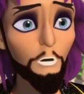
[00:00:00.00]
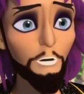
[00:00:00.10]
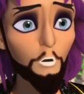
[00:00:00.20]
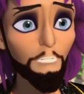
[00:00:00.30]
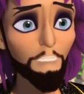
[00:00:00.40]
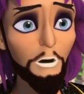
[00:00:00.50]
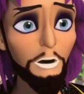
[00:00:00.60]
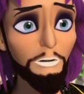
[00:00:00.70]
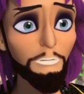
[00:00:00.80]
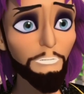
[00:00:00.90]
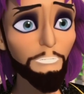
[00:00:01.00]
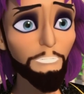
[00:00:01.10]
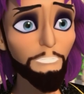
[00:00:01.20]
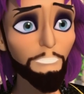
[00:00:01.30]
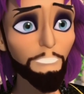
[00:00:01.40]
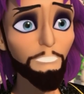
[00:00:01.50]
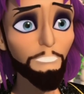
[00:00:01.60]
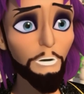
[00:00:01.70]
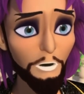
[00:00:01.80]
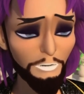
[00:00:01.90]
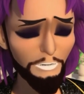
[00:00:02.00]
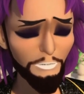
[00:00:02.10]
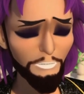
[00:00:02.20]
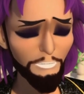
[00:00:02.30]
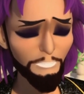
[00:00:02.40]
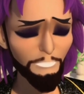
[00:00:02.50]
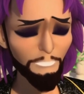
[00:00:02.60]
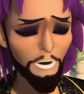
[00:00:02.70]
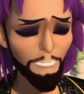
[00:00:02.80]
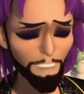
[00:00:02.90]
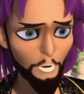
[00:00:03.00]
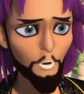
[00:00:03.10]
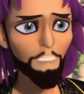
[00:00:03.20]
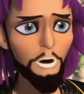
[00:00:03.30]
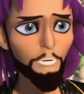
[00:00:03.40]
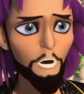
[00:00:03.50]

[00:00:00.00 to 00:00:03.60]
Luka Couffaine? Yes, I am your